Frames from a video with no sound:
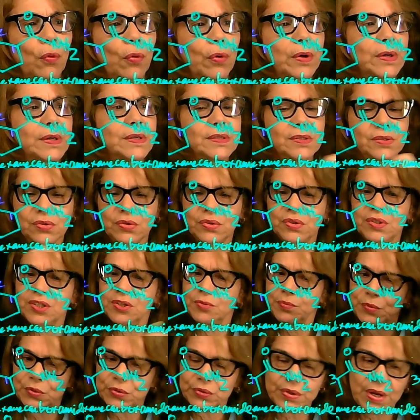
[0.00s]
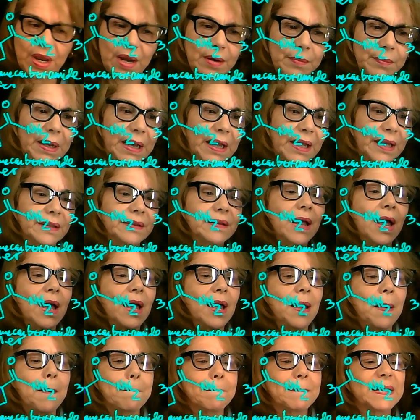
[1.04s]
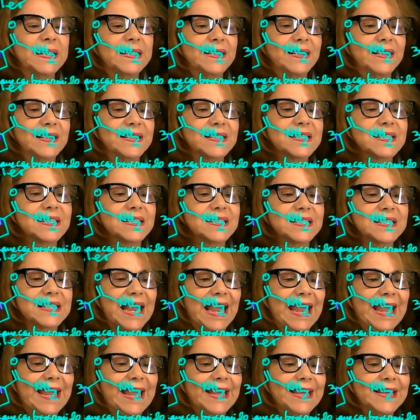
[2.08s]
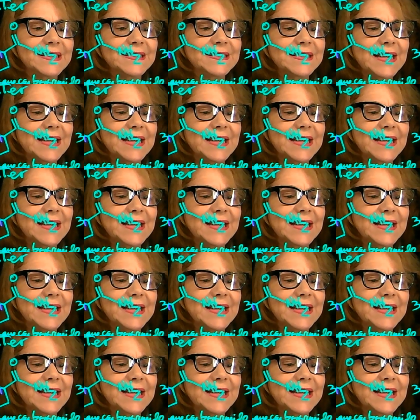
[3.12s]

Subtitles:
So it's butanamide, but this is N,